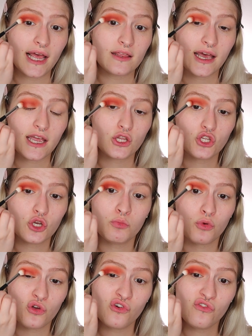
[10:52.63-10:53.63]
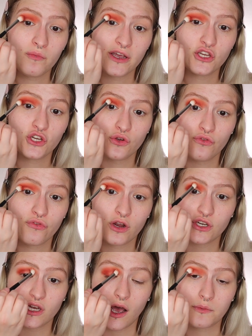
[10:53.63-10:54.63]
And like to move my 2
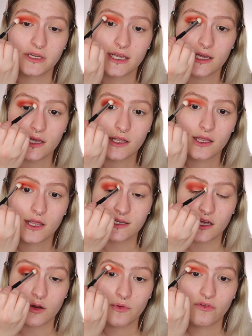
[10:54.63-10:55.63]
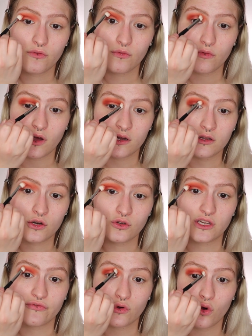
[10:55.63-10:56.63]
front top teeth, it's going to be a little
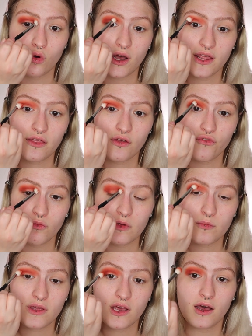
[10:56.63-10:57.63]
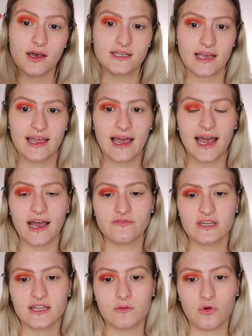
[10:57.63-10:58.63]
difficult, I think, for me because I have
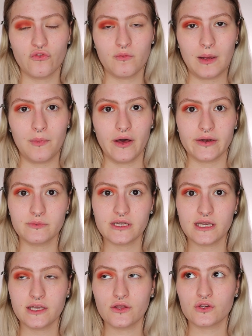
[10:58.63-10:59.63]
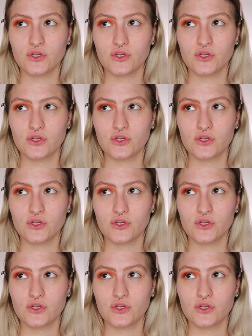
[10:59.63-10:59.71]
to get them over my bottom teeth.